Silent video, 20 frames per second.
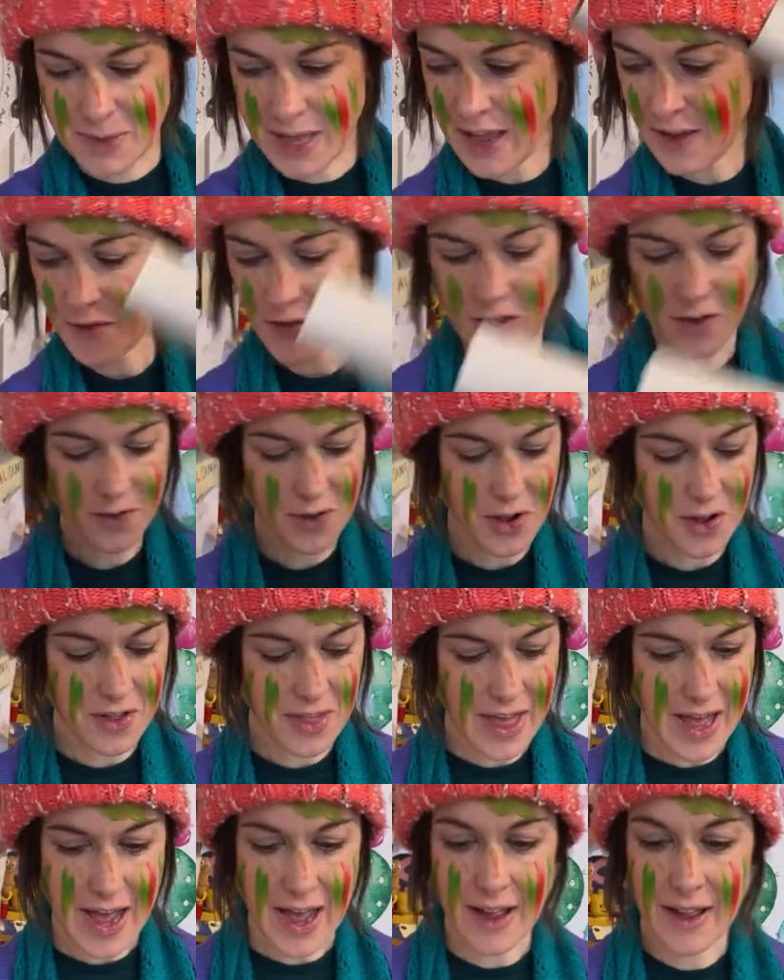If you've got
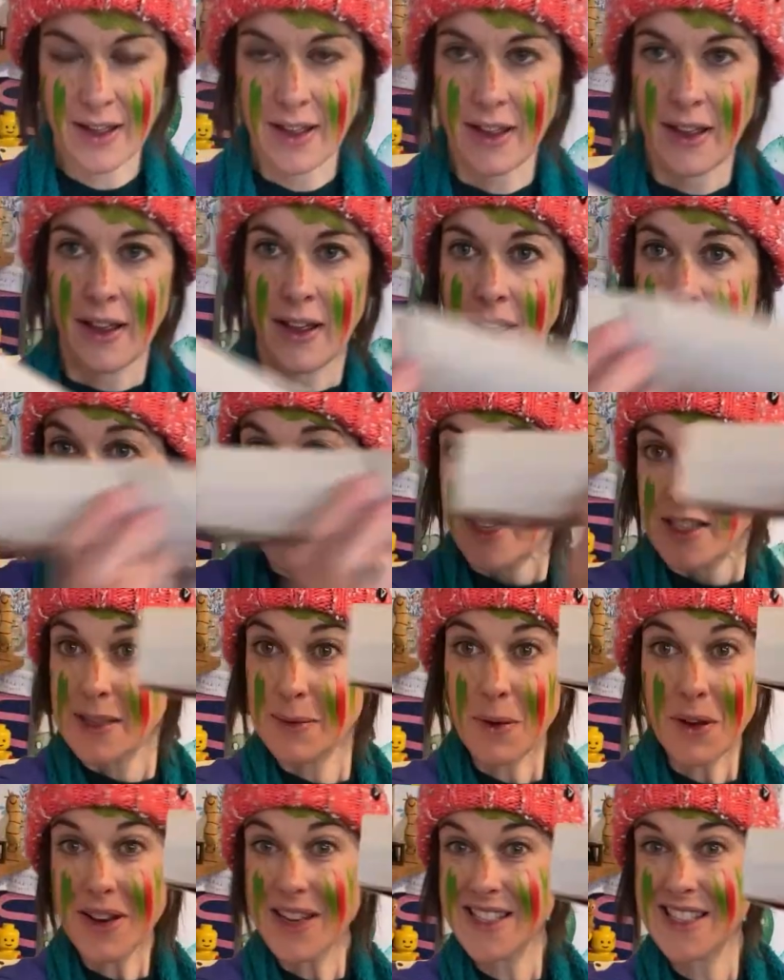that, to be
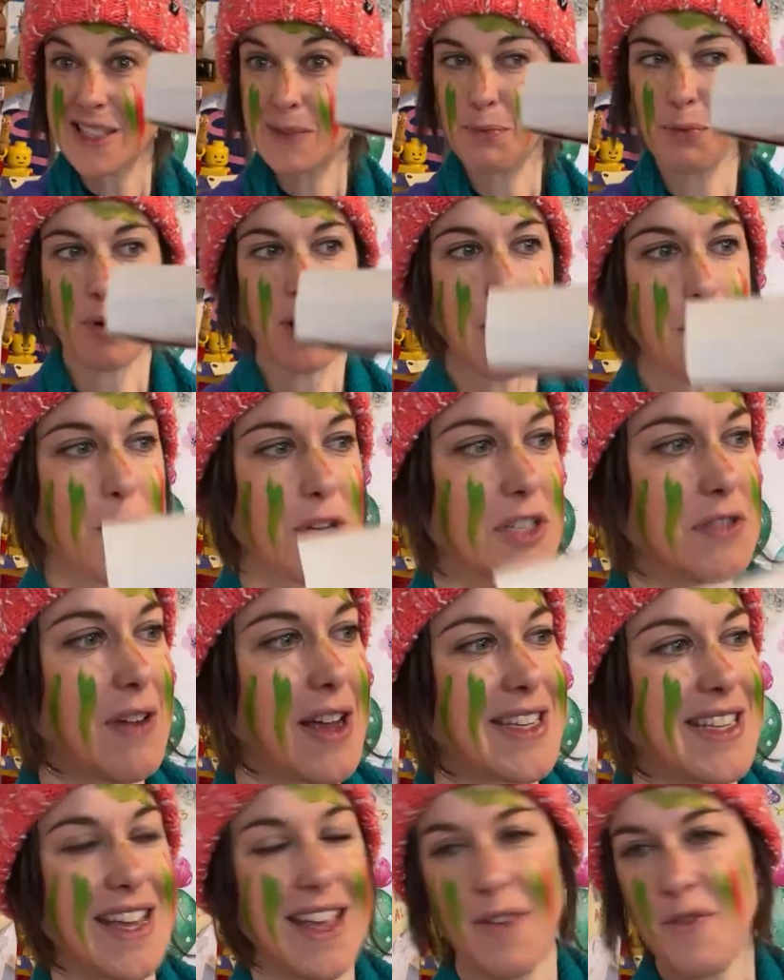honest, it's pretty much
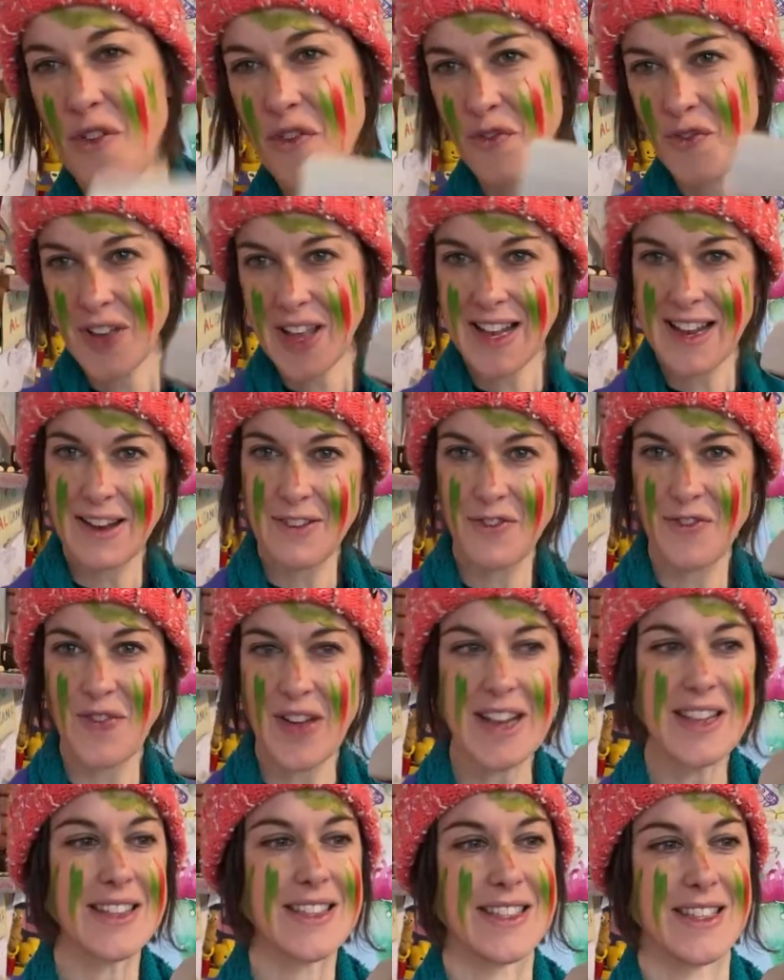ready. If you're feeling
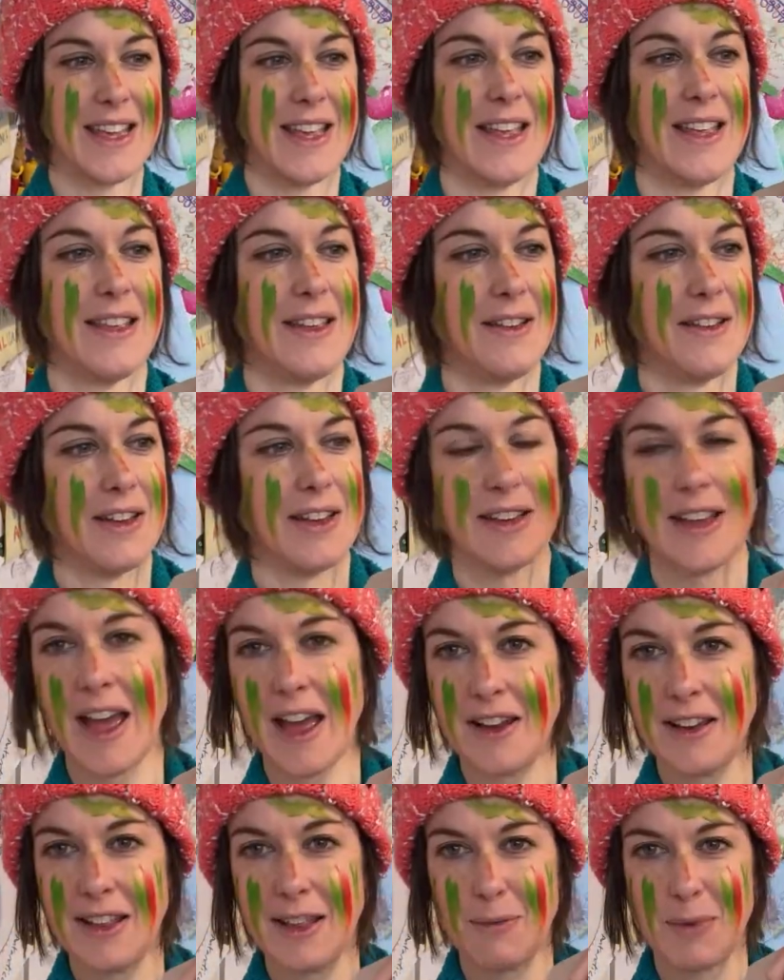fancy, you could get
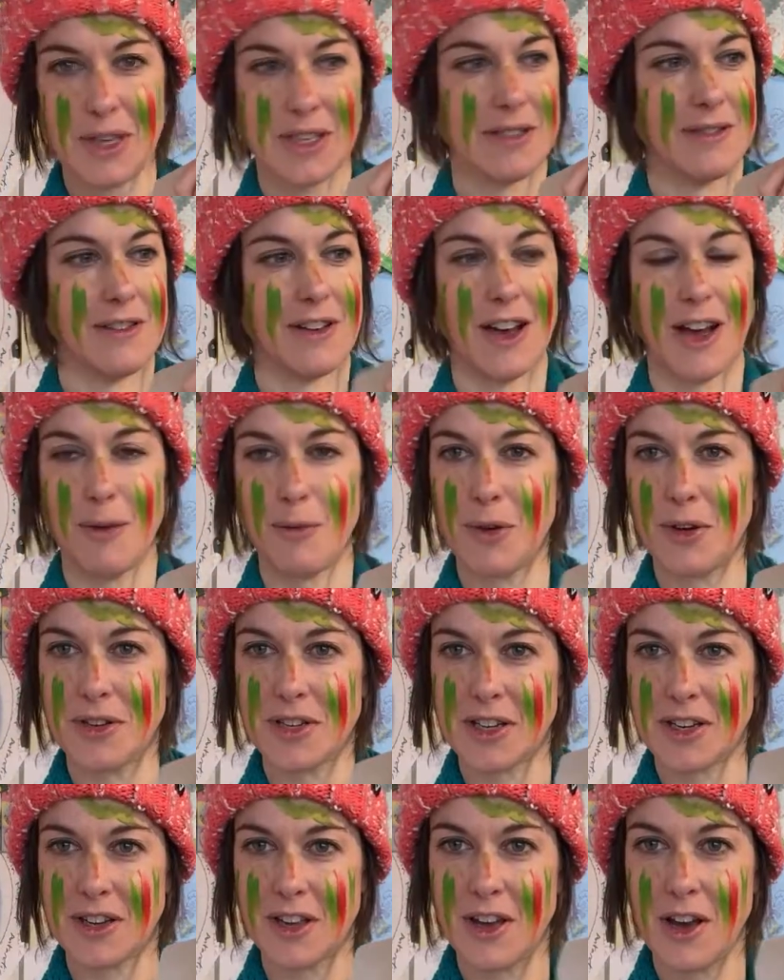another piece of cardboard
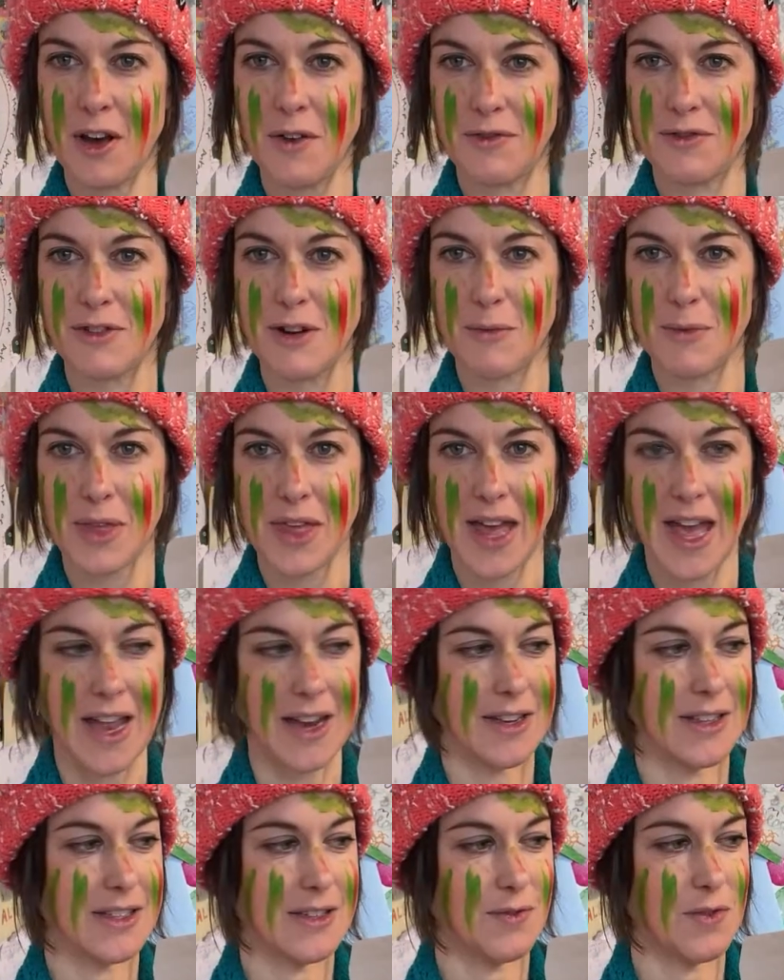and cover up the
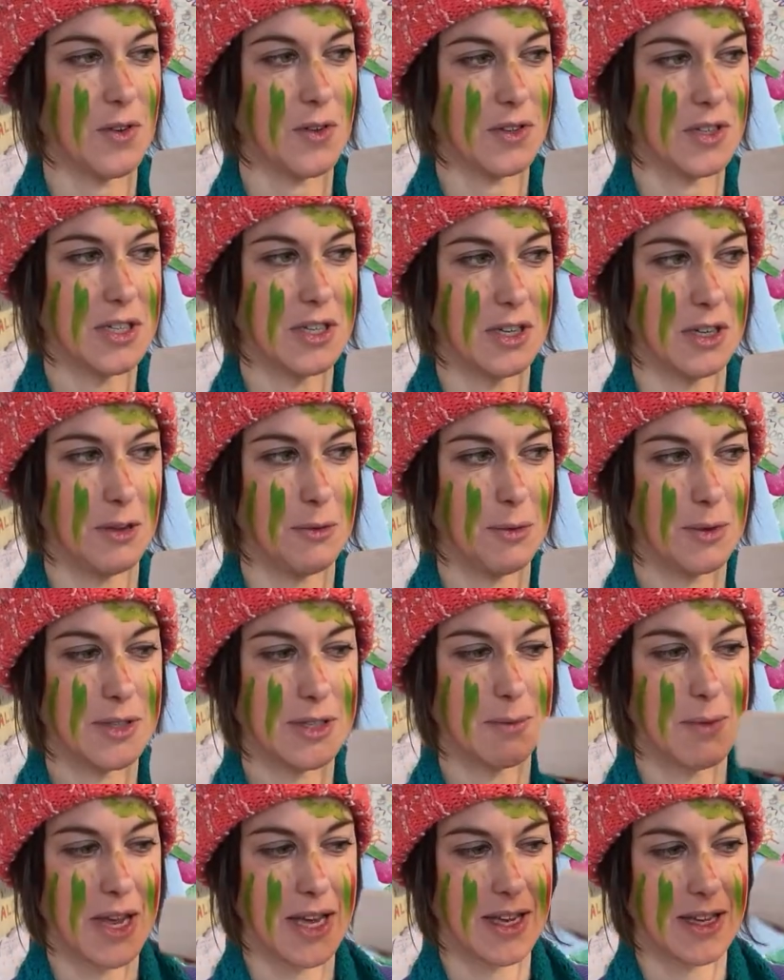end of your tube to
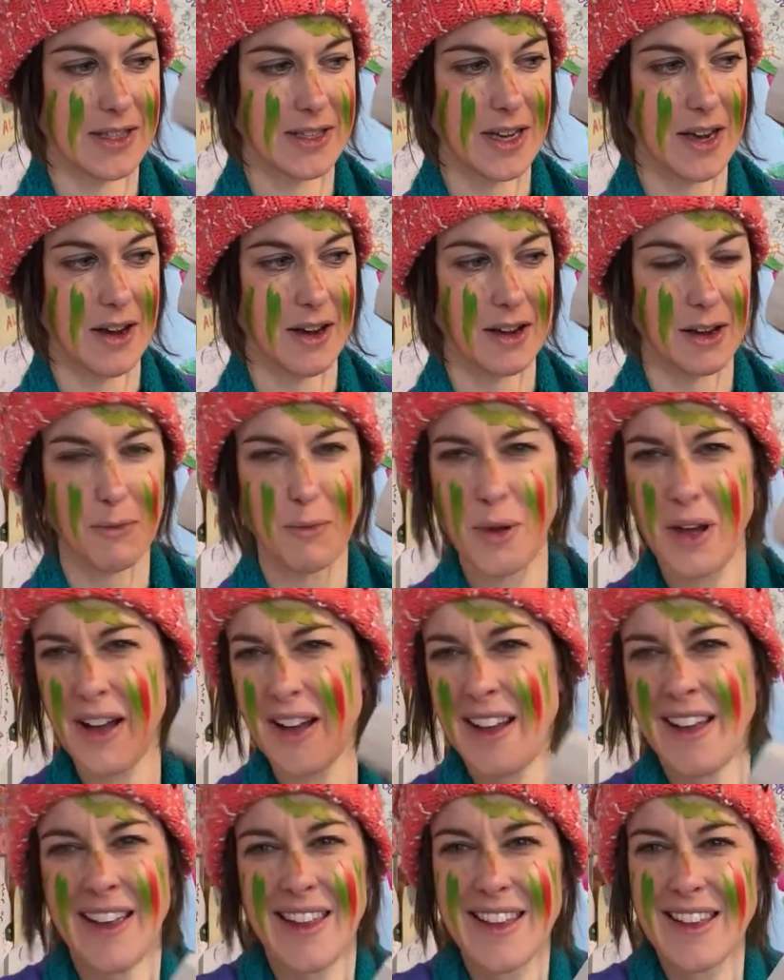make it dark, but
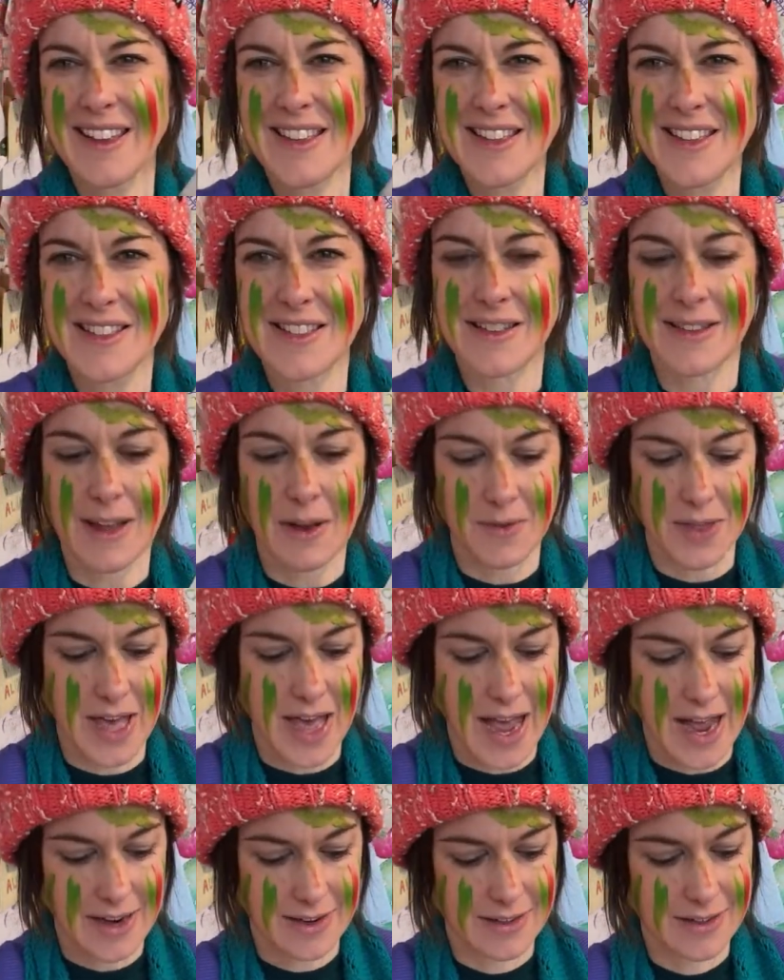you can just do that with your
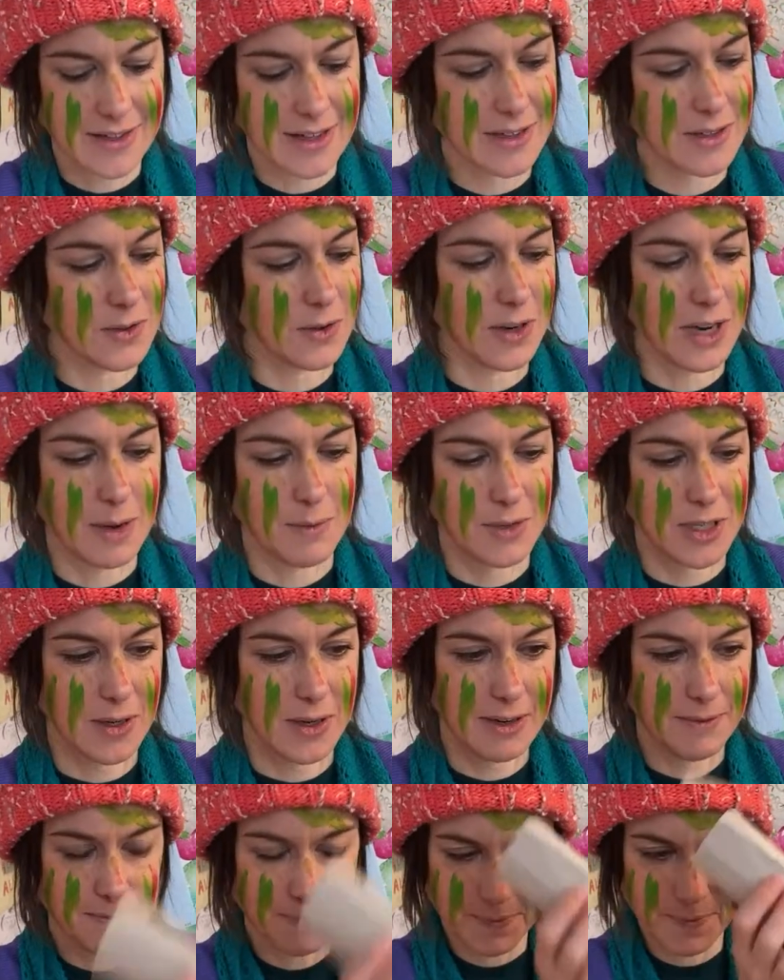hand. That's all I'm
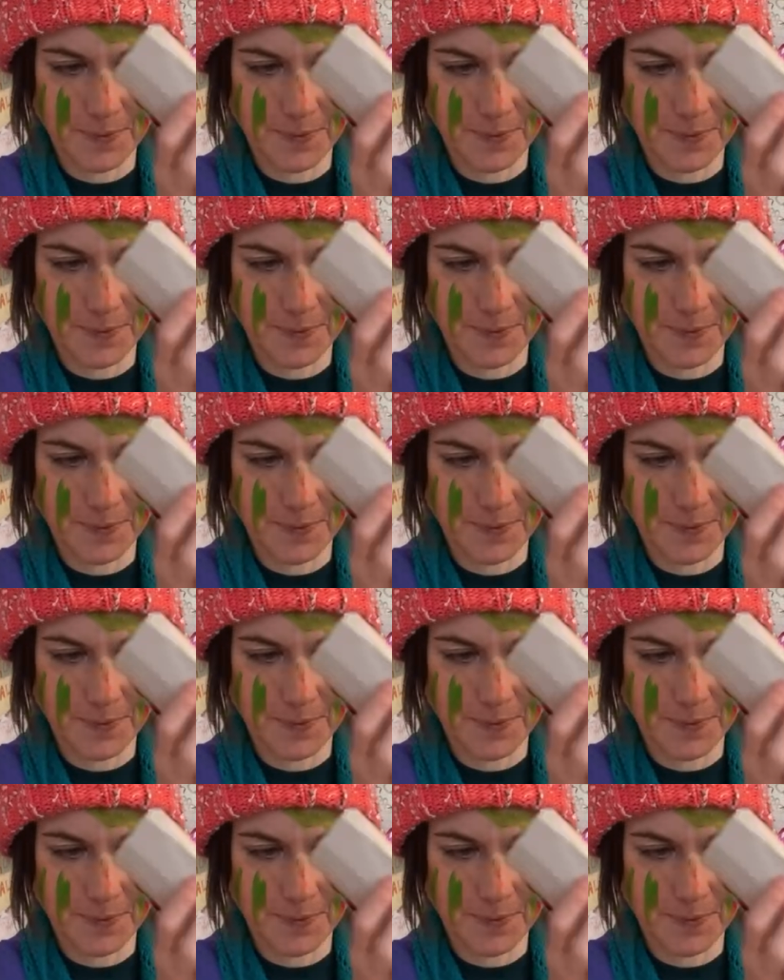doing.